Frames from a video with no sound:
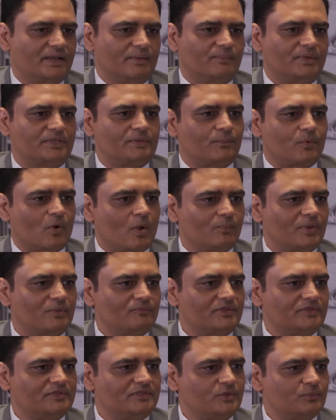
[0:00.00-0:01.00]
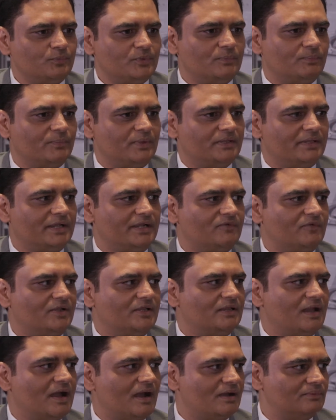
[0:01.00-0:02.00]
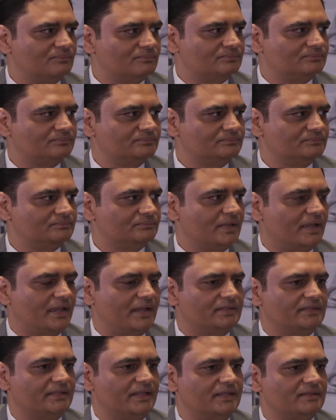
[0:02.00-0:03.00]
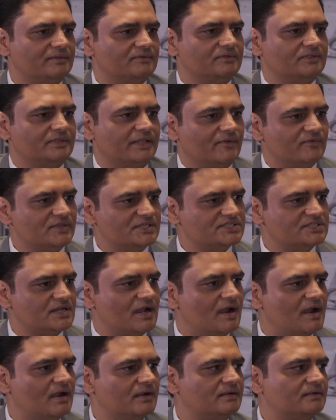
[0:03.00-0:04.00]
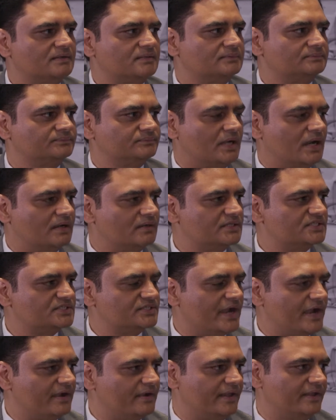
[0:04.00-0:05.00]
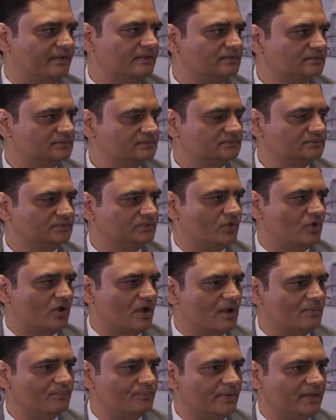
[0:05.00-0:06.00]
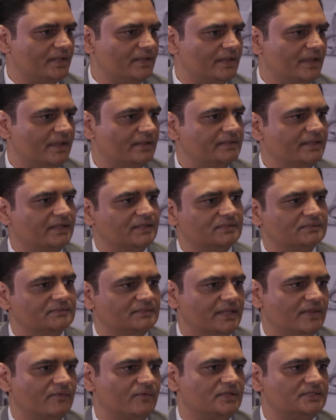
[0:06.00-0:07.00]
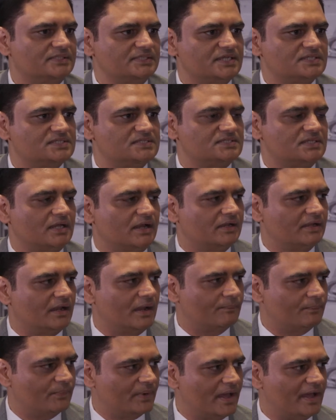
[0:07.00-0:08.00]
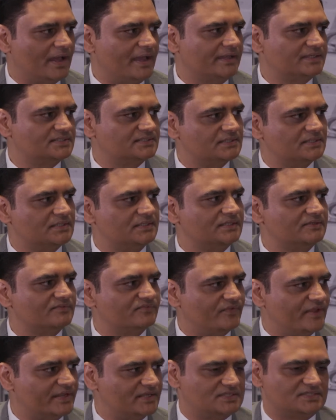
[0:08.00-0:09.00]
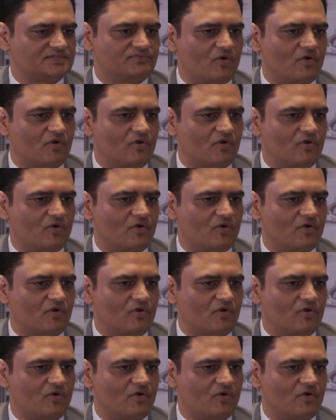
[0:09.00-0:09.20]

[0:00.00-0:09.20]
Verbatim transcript: But the problem with new people that will come and then they will start understanding your company and then they will just apply certain fixed